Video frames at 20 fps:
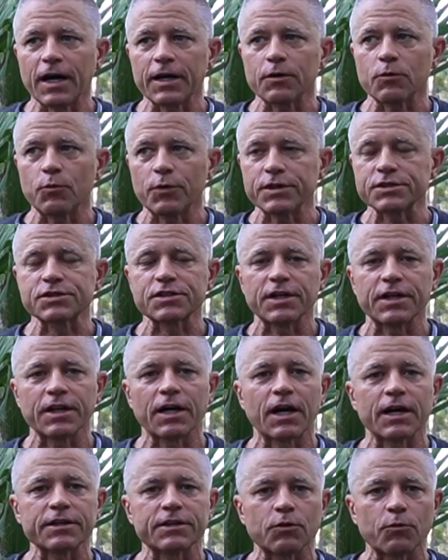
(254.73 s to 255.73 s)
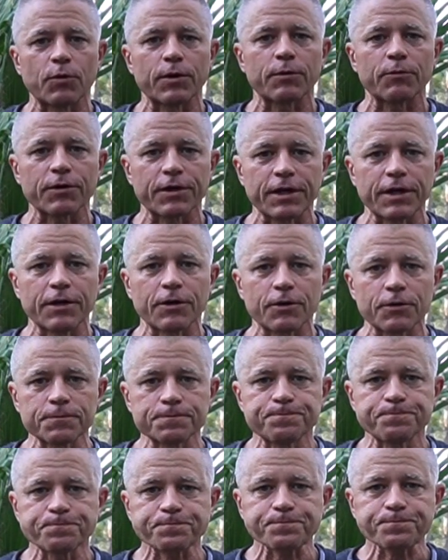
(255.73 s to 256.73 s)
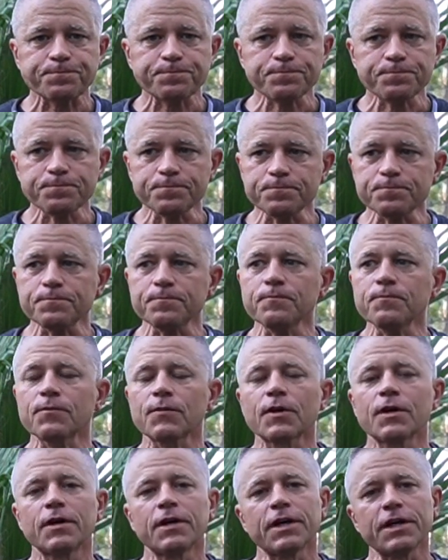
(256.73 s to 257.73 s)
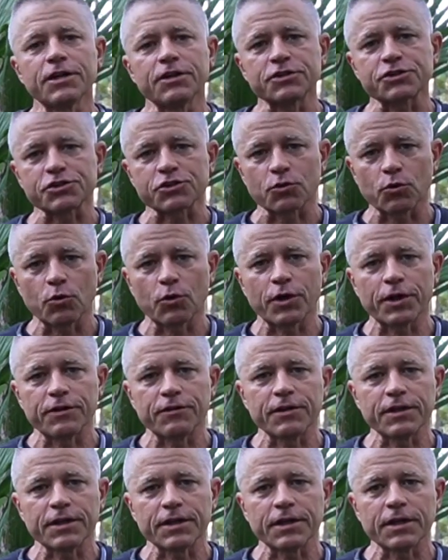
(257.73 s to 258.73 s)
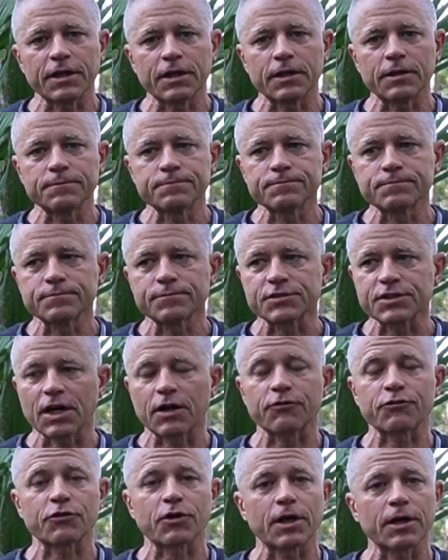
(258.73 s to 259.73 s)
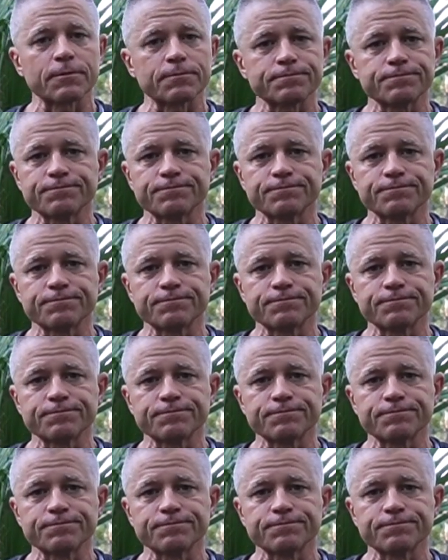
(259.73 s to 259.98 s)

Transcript: Wednesday night that we were here, he destroyed the South Trap,